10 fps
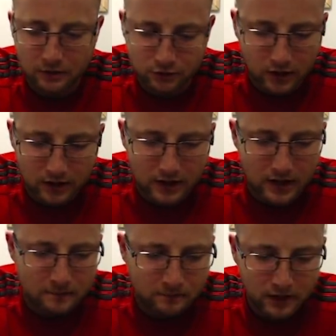try it
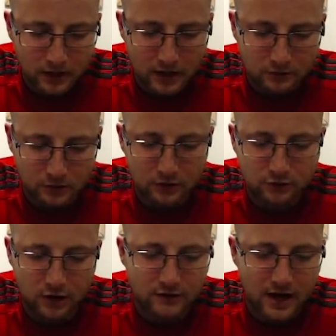again. Okay, so we're gonna
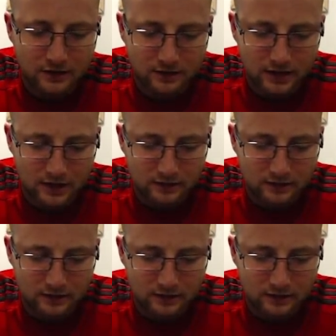chart to X again,